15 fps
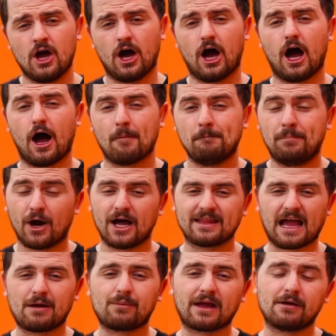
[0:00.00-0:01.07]
Uh, but
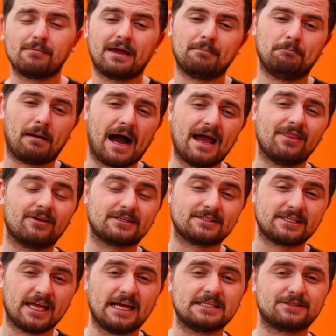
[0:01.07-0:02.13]
I recommend buying the
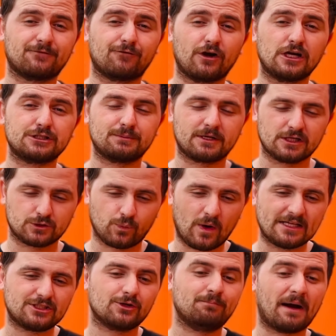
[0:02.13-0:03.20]
stands first because
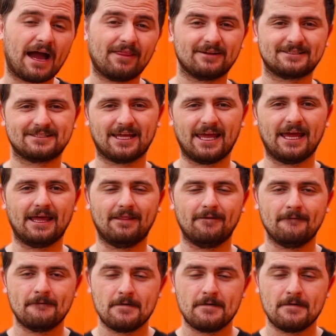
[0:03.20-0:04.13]
once you buy the stand,